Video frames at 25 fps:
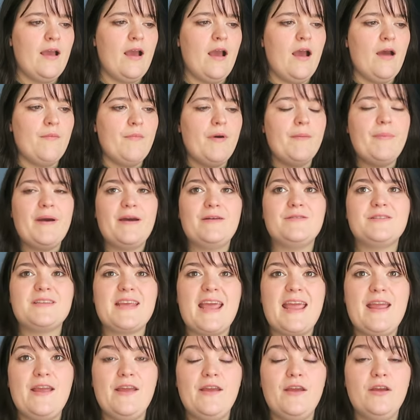about
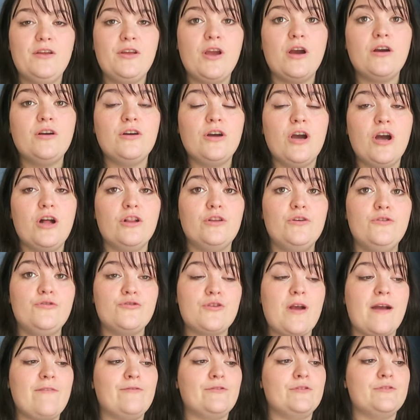a young girl who
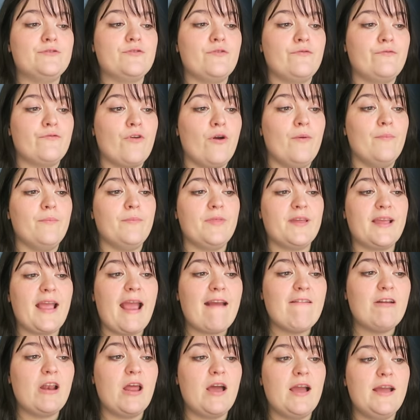travels from the
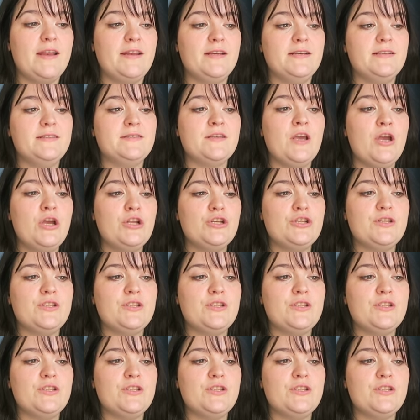Carolinas